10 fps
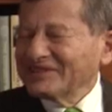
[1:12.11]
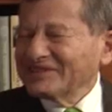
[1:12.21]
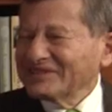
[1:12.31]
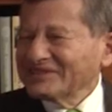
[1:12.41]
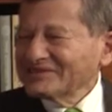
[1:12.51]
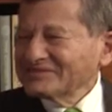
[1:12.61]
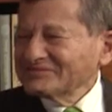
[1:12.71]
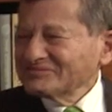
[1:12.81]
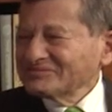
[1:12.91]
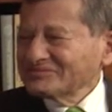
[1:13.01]

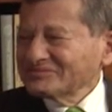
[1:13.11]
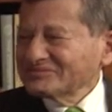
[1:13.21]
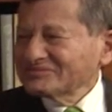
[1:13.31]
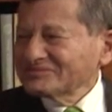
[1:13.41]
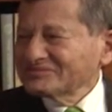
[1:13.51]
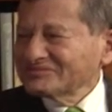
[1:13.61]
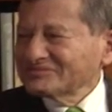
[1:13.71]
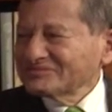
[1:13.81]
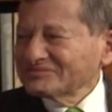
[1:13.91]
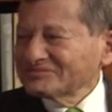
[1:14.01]

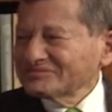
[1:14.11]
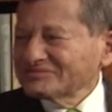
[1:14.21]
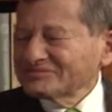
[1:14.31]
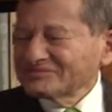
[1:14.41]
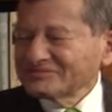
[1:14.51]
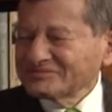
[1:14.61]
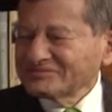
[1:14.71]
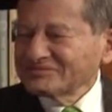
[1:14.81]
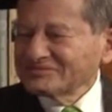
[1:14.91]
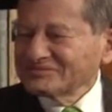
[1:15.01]

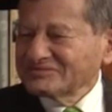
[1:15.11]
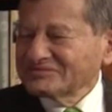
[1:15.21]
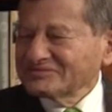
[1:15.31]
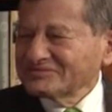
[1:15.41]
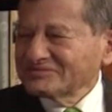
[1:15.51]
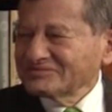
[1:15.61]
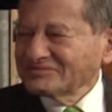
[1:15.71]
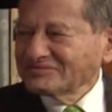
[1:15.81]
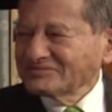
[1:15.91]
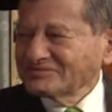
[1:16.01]

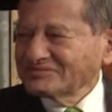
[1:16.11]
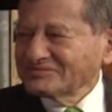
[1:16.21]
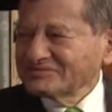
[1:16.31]
No words are spoken by the person on screen.